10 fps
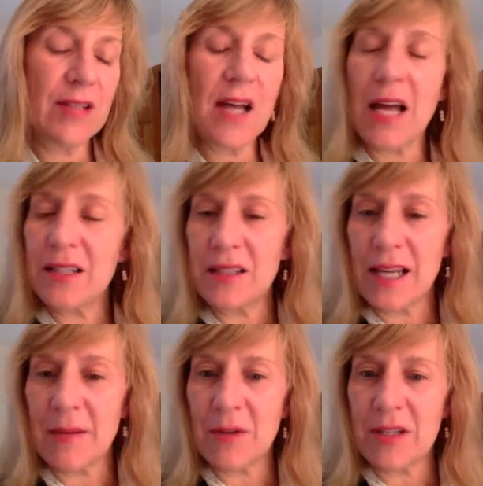not a
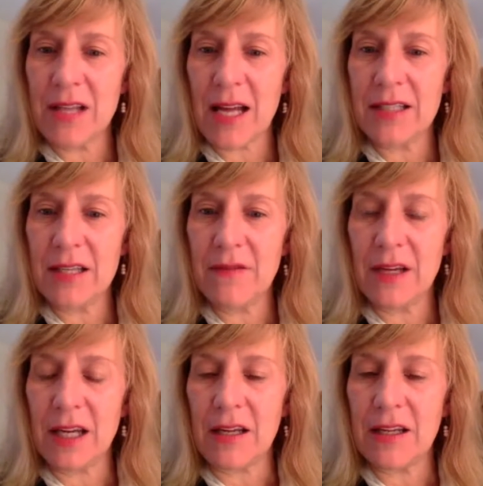glamorous
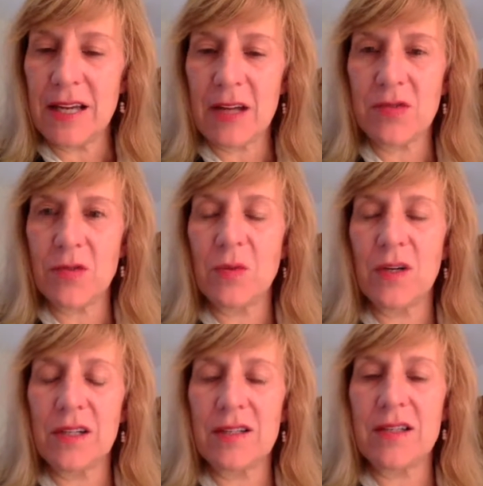activity. Cadastral work is